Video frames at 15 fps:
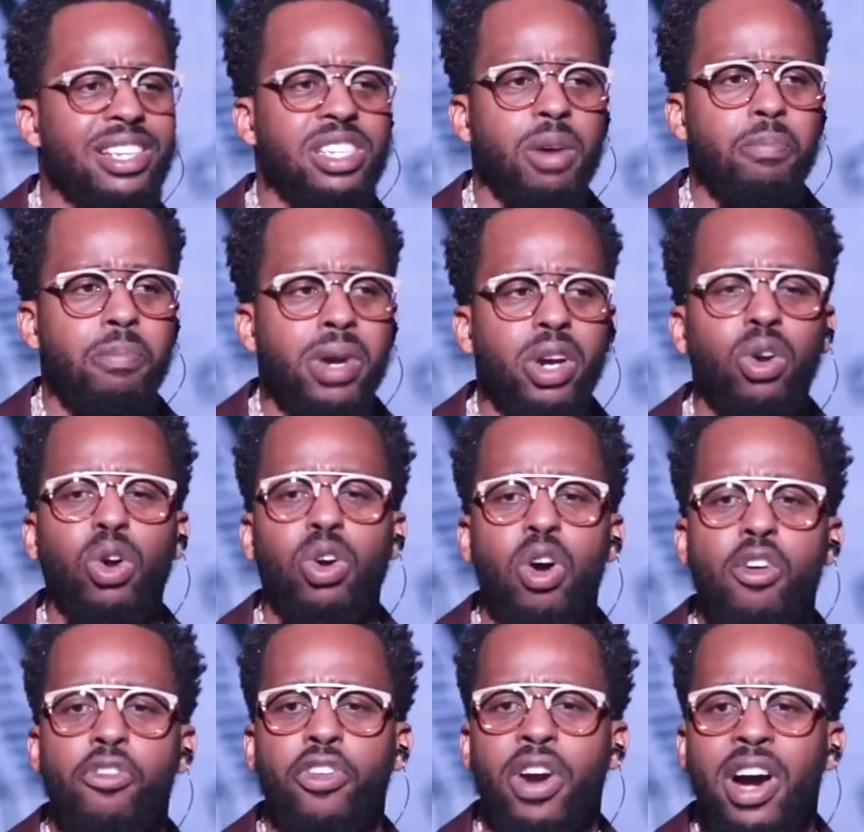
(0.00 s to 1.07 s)
does a
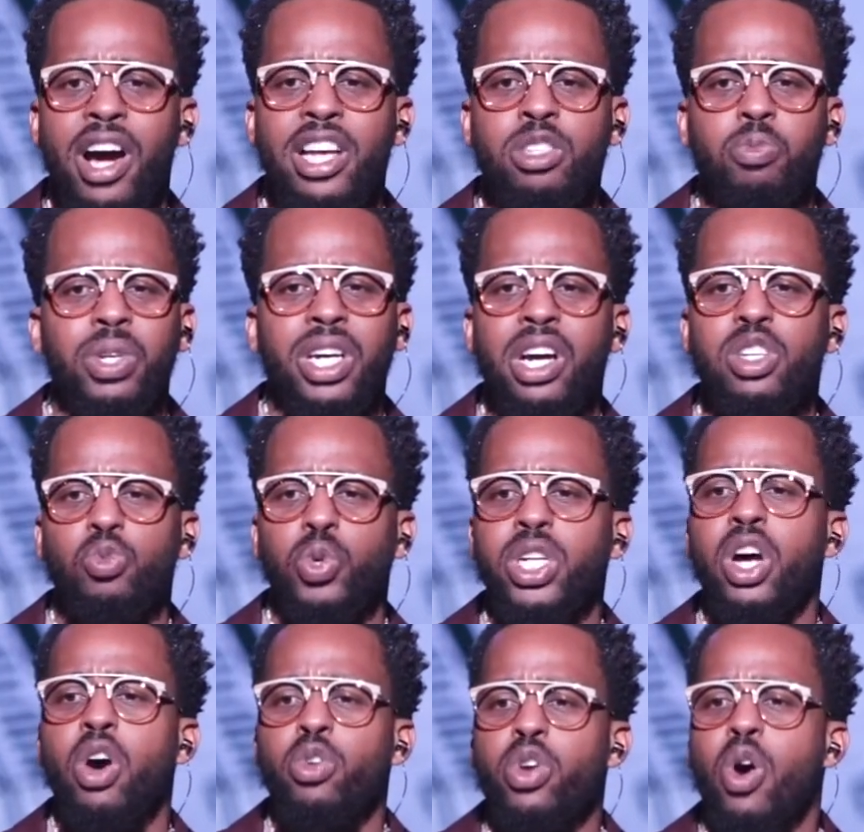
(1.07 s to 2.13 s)
miracle for us because we
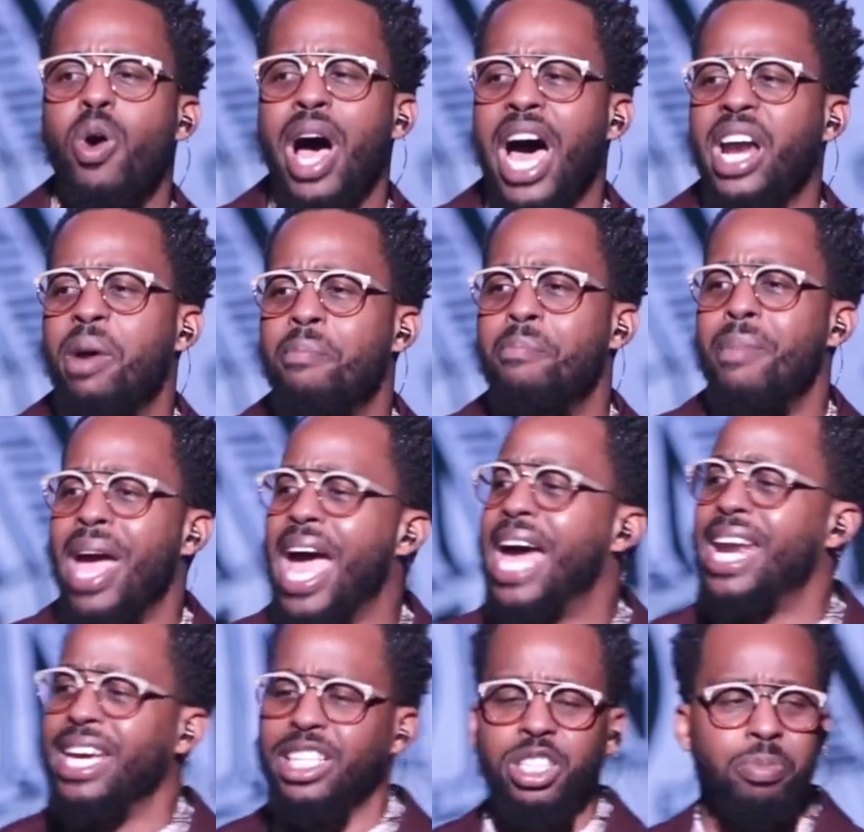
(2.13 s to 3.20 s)
don't know how to
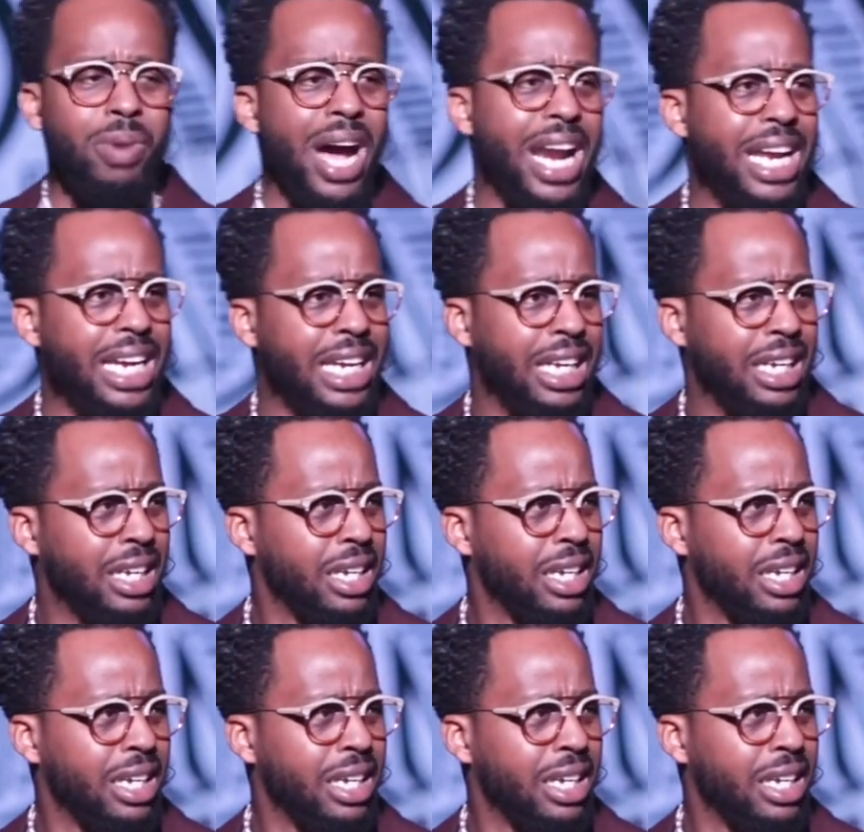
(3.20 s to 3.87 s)
manage money.